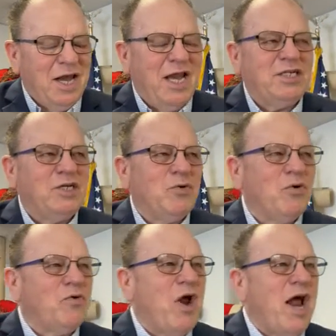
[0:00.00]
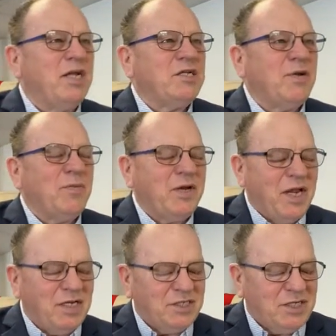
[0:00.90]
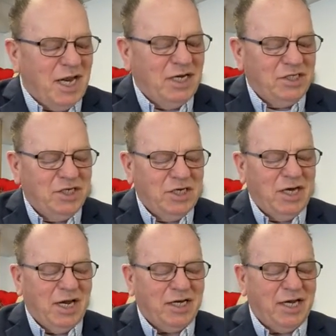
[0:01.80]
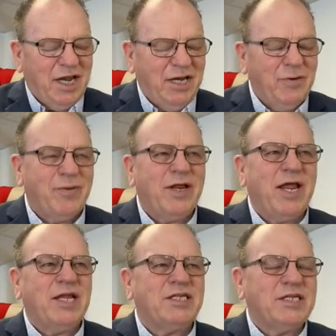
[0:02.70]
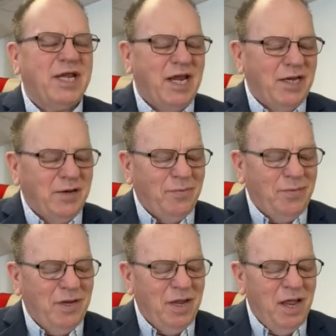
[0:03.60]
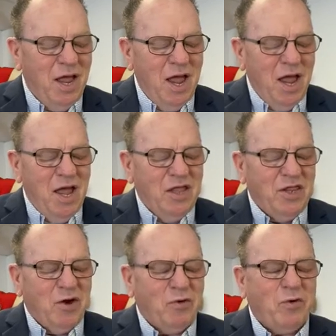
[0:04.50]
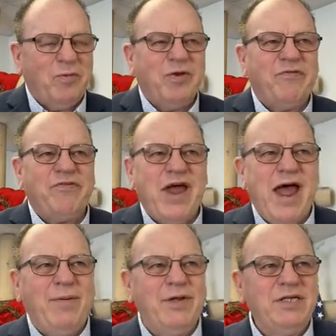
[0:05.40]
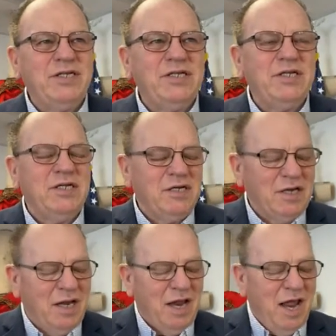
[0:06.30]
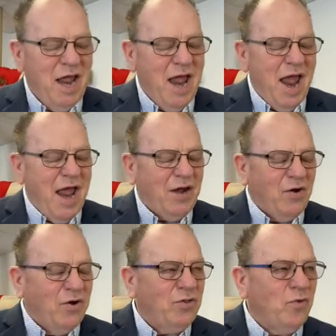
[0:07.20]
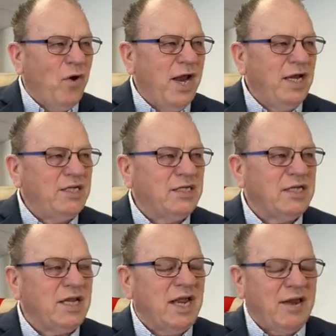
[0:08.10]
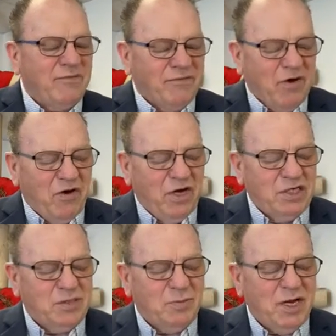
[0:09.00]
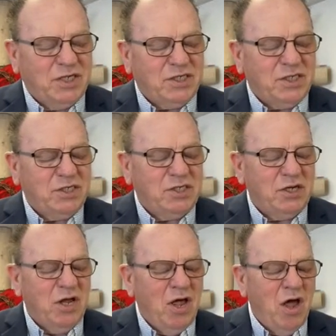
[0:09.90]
Nation will rise up against nation and kingdom against kingdom. There will be famines and earthquakes in various places.